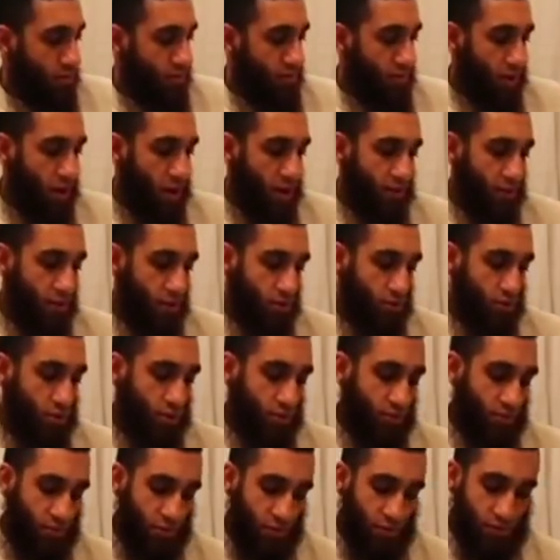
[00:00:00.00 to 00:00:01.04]

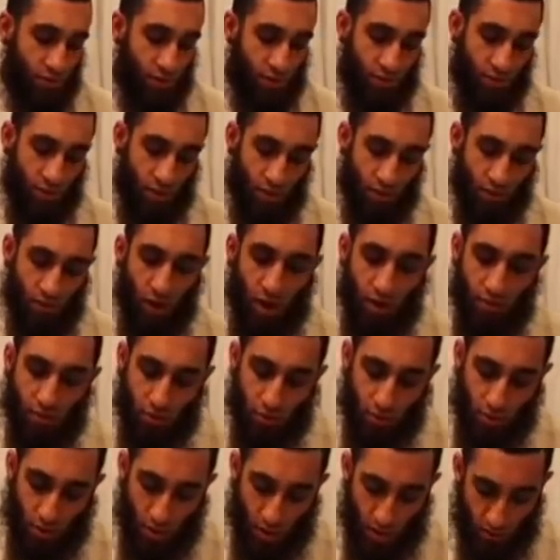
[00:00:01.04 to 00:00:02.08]

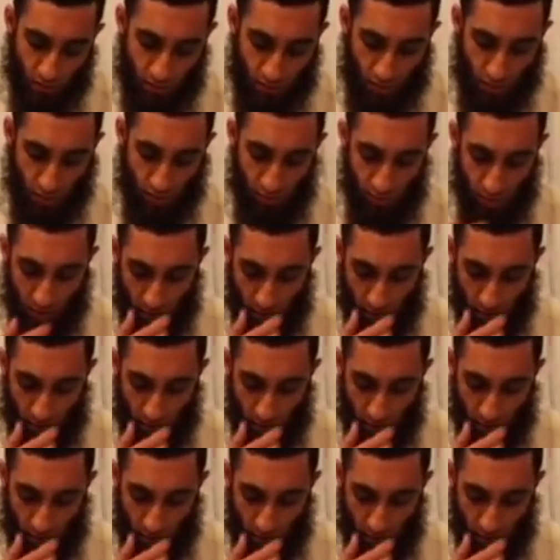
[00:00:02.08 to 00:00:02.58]
535,